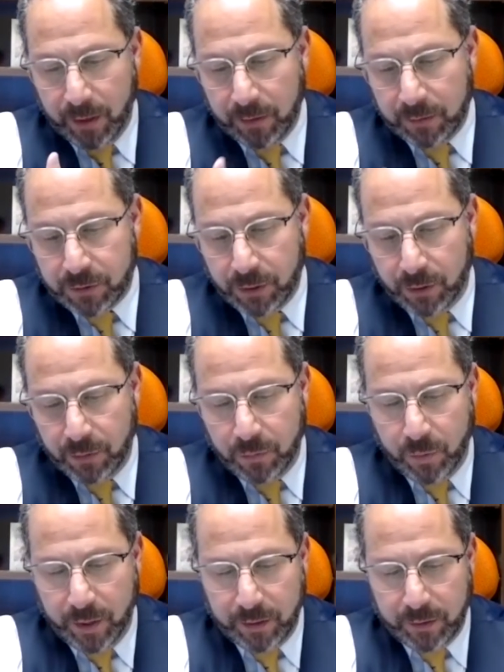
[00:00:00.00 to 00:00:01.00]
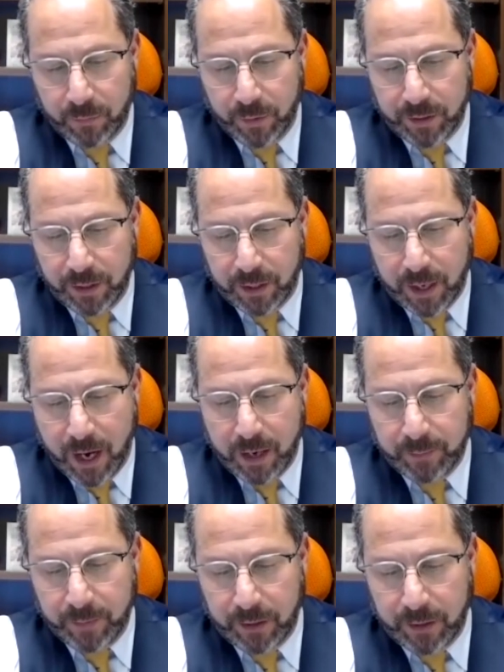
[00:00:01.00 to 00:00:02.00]
So when the
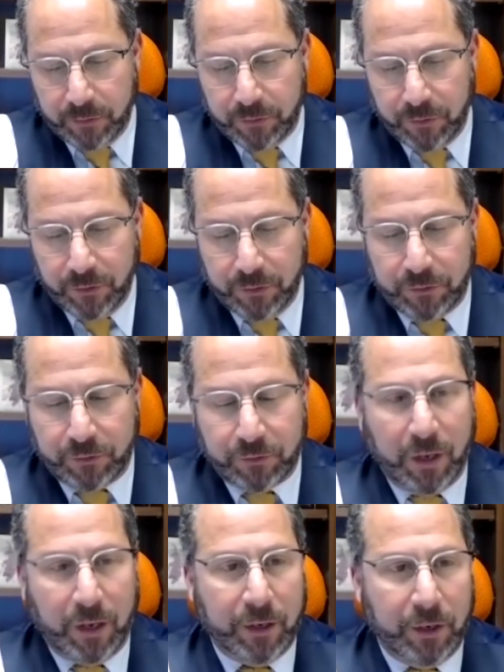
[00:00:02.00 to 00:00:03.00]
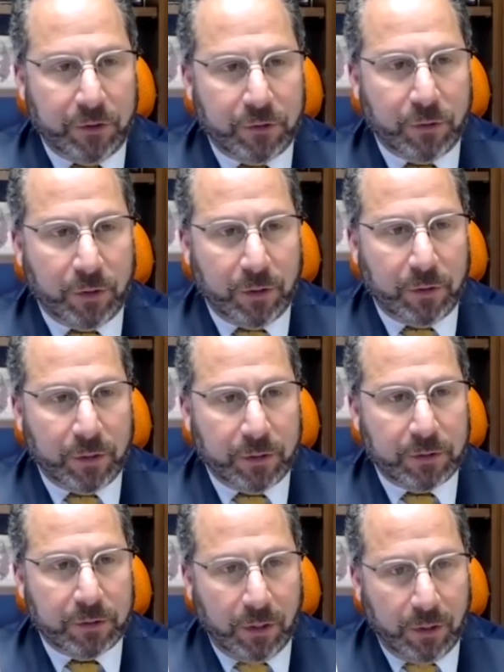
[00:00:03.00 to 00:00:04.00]
economy is sluggish or
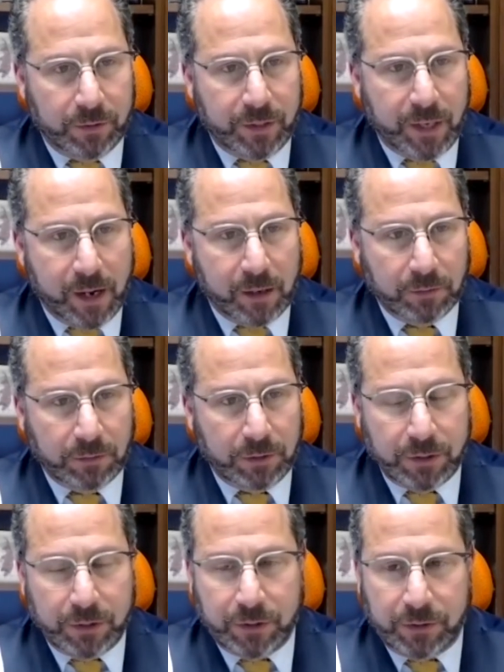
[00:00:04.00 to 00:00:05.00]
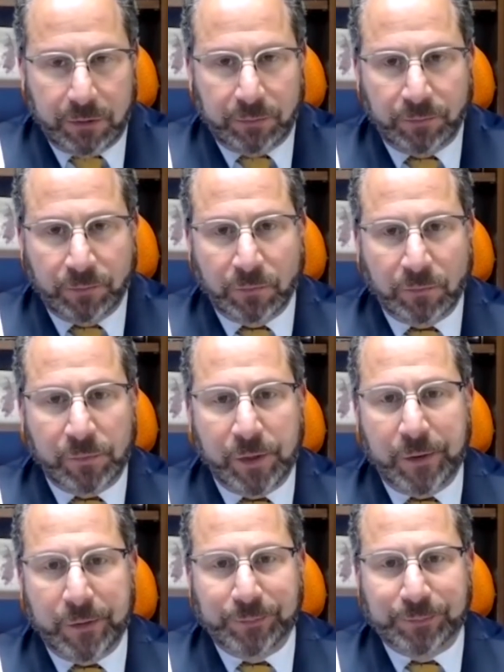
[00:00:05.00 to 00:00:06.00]
slowed down, this is,
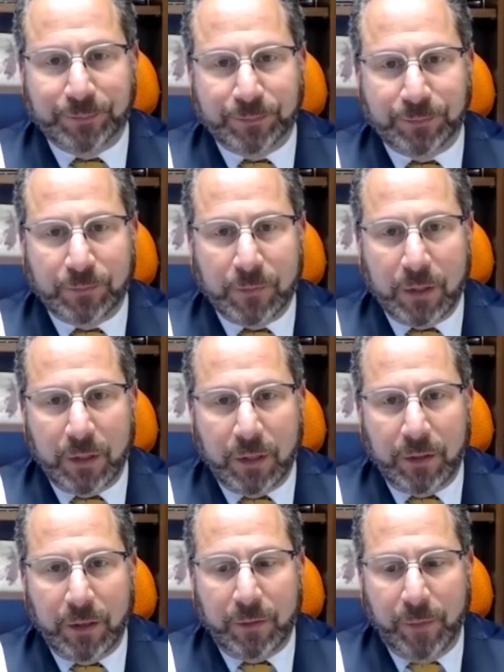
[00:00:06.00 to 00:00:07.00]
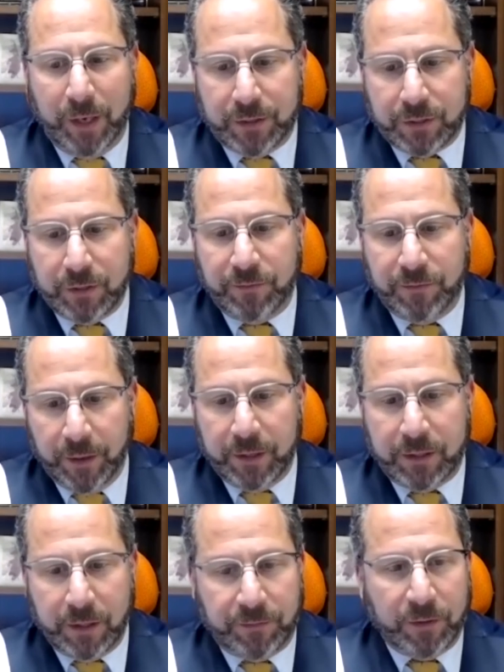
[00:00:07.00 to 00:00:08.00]
it makes it very
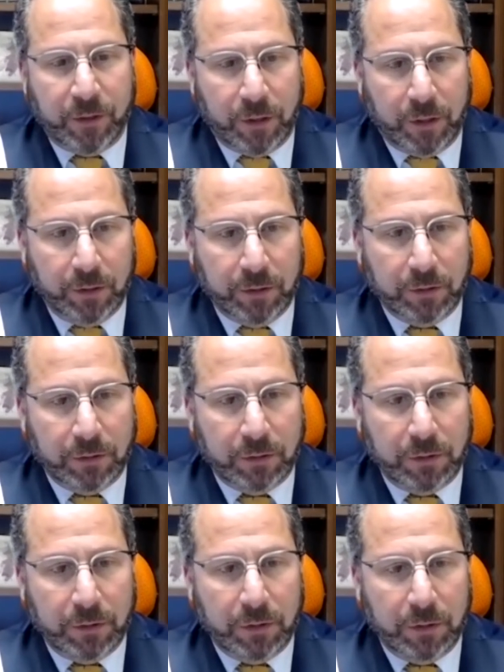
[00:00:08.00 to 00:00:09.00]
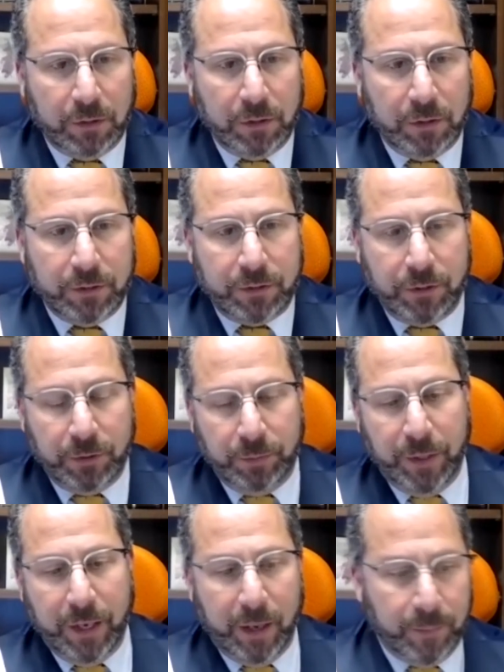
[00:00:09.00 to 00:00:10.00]
difficult to
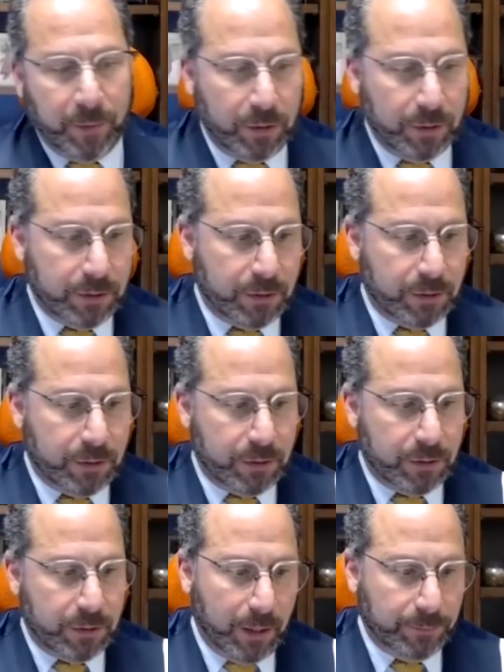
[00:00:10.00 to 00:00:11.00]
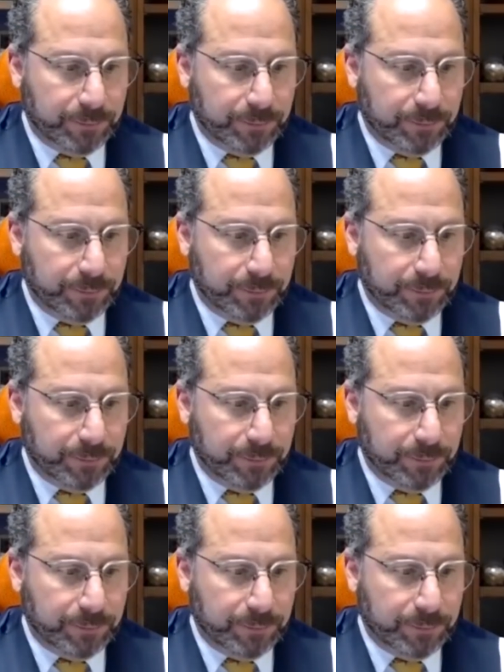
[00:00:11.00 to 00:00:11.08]
be able to